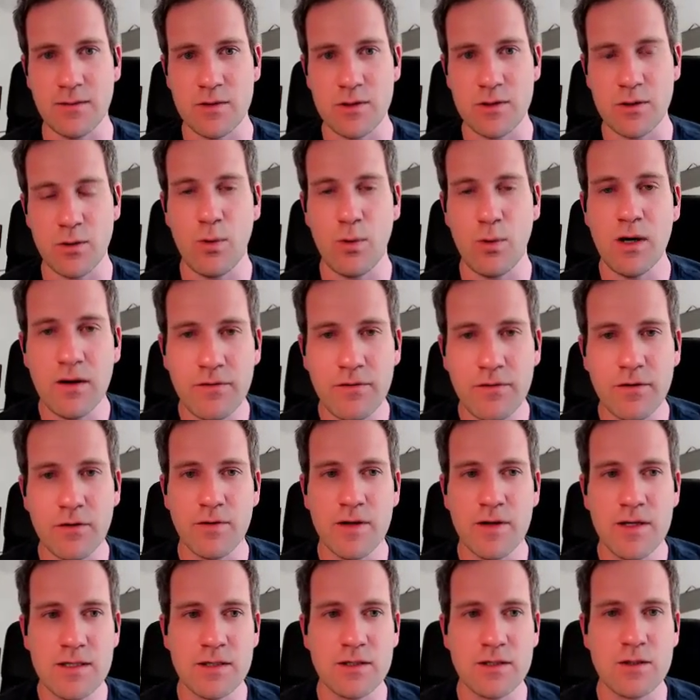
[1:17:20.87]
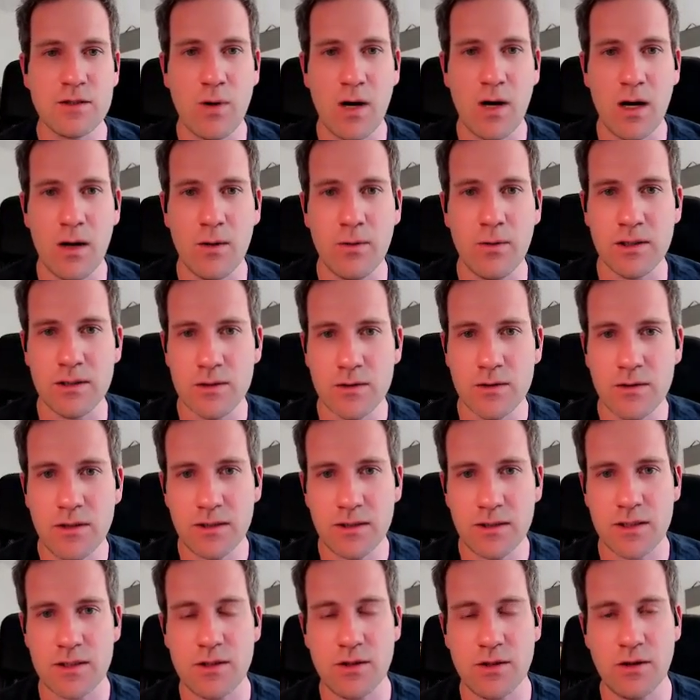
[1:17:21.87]
So one of the reasons why we're doing
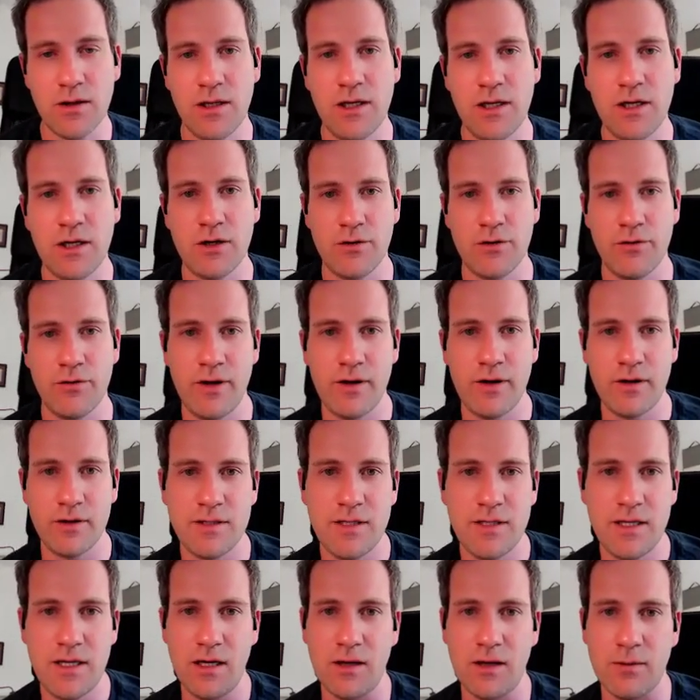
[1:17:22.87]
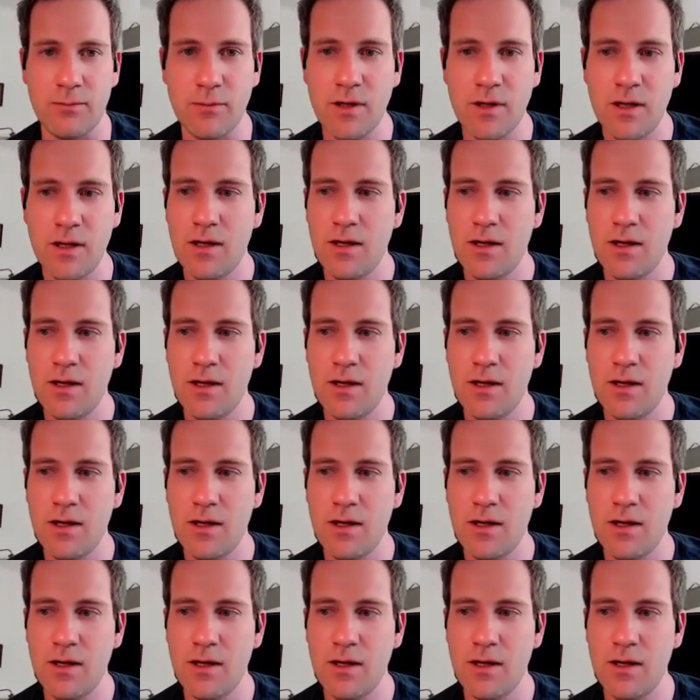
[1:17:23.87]
this early career team